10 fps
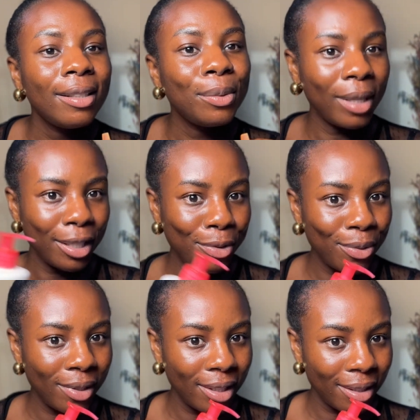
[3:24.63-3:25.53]
you can
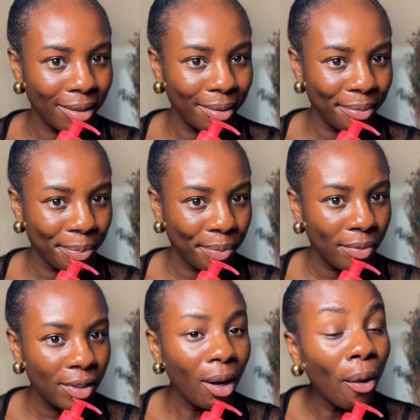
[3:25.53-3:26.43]
use this.
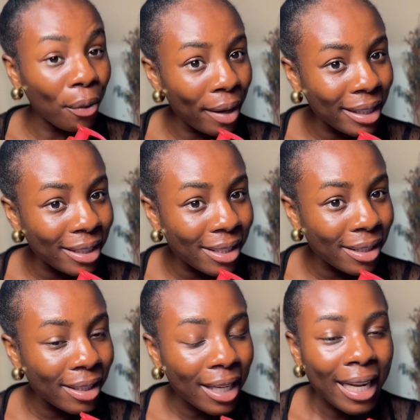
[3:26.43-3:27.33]
All right.
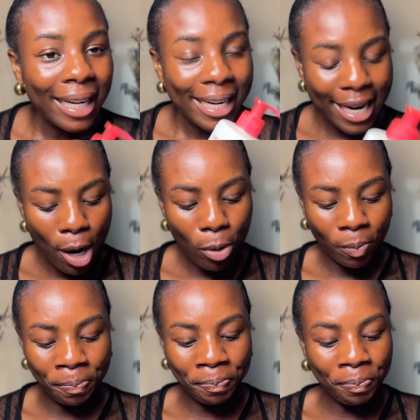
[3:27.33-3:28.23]
Now,
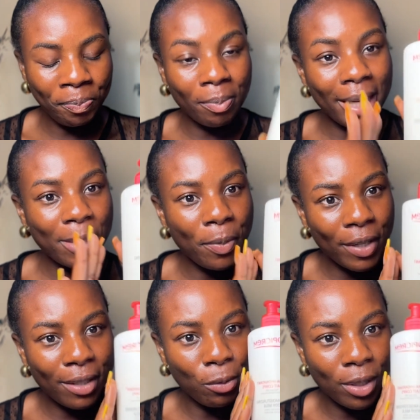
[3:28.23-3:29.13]
my
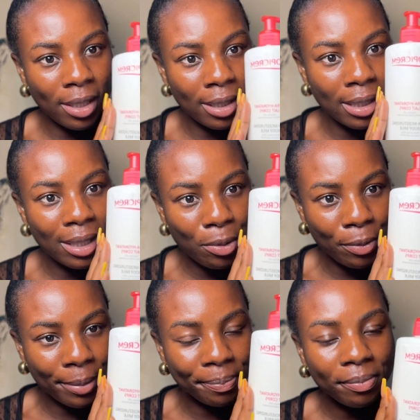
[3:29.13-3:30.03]
experience with using this
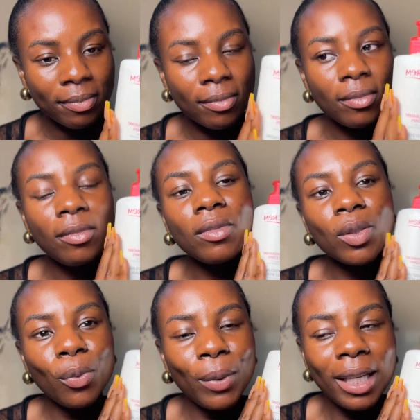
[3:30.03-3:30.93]
cream.
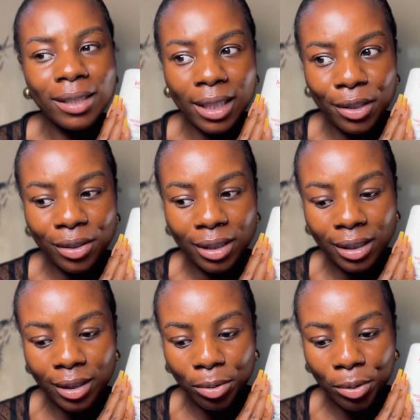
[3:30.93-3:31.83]
When I started
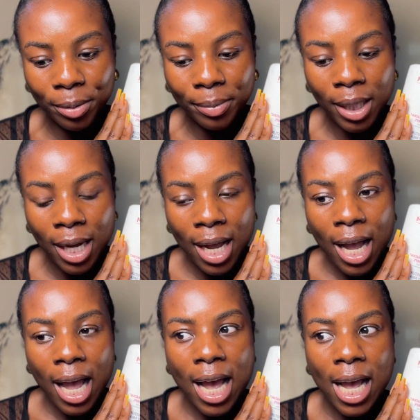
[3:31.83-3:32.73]
using this cream,
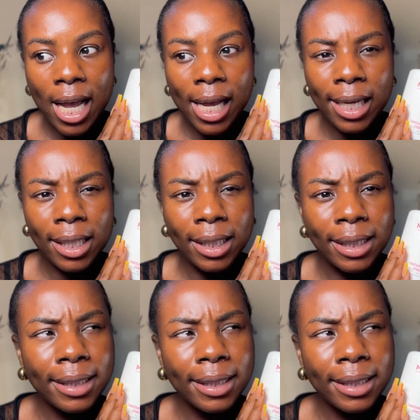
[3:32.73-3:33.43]
I